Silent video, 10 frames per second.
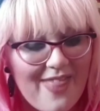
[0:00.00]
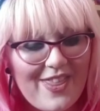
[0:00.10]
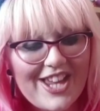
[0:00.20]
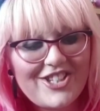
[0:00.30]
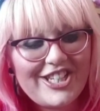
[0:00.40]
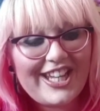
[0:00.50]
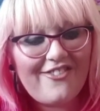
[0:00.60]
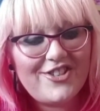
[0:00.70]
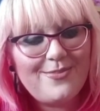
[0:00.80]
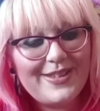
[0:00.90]
And then she
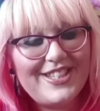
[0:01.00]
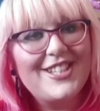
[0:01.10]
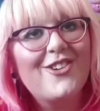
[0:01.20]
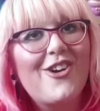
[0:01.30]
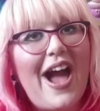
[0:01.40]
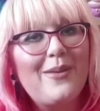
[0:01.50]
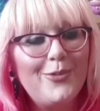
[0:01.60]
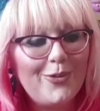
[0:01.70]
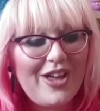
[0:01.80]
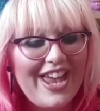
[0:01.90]
gifted me this
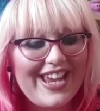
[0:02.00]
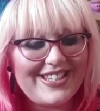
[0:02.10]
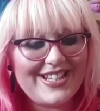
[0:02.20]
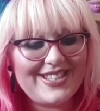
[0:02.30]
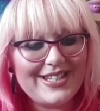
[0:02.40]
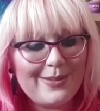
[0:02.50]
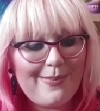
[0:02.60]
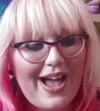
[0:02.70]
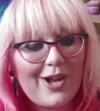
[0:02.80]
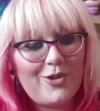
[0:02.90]
incredible
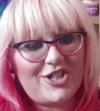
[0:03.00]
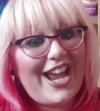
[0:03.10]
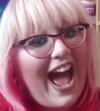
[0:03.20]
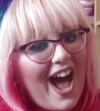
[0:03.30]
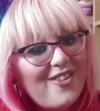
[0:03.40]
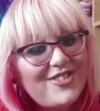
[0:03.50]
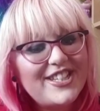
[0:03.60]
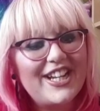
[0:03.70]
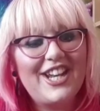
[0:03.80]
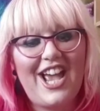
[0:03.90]
Disney mug, which I have
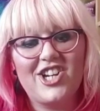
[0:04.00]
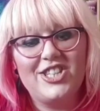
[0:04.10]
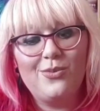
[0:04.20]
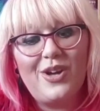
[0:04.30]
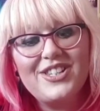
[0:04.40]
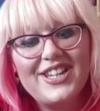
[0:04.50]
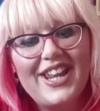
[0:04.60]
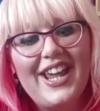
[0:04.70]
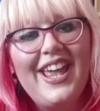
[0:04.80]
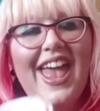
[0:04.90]
seen and actually
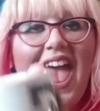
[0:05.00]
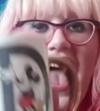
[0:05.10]
wanted it.